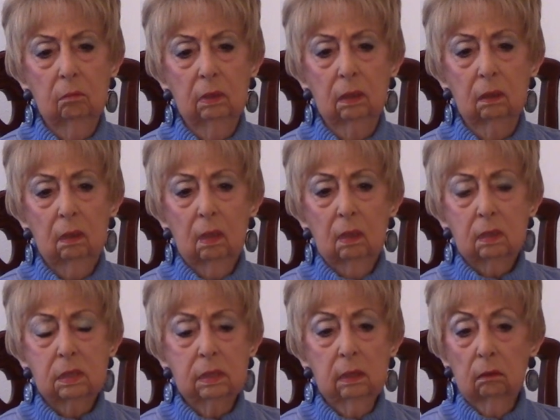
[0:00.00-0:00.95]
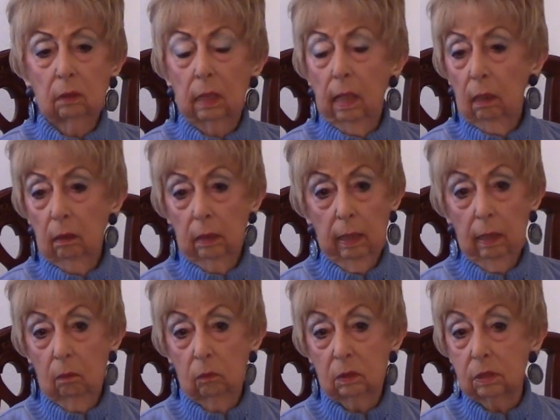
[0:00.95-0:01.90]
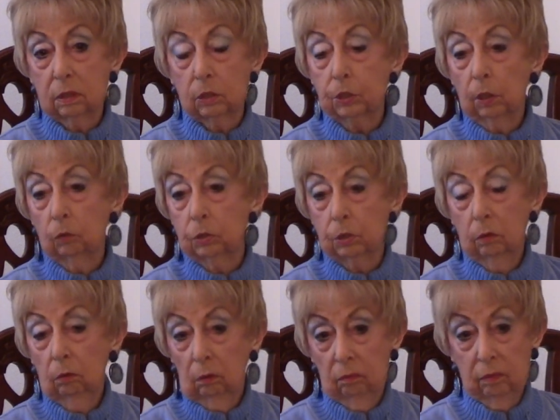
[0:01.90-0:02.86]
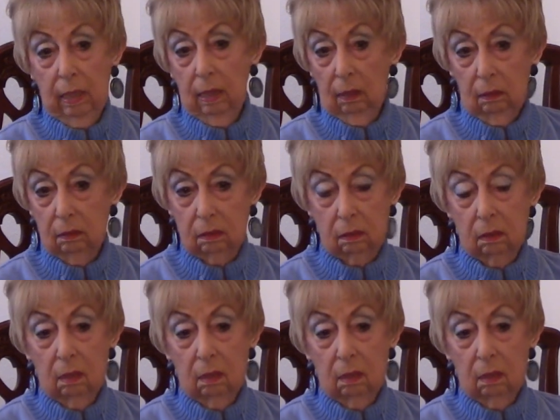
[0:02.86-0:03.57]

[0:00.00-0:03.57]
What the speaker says: But still, Cal Yeh was the show school of Dallas.